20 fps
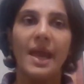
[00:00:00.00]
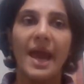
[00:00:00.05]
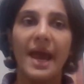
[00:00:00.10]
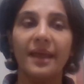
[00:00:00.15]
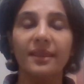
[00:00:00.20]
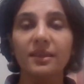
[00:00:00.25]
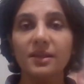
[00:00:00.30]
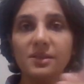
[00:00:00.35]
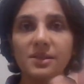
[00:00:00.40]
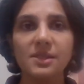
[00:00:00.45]

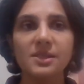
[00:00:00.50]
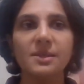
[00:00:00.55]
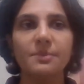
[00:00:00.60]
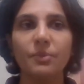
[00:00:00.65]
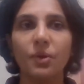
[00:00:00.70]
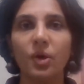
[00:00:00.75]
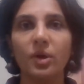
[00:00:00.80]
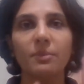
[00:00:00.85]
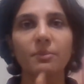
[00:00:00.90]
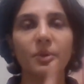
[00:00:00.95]
And this is
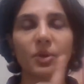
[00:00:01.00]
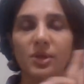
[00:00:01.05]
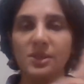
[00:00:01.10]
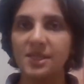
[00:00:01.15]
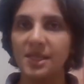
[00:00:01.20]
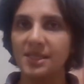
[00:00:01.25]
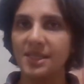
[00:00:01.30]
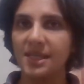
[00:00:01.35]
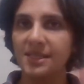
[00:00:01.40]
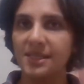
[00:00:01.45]
important because,
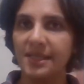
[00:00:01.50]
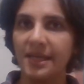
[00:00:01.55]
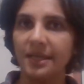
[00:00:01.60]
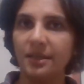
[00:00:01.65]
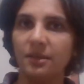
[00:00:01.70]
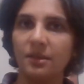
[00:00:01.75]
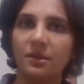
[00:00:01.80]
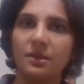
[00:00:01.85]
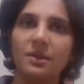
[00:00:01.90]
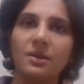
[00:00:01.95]
as I said
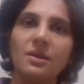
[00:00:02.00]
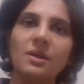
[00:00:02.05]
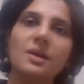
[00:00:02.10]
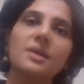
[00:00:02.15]
earlier,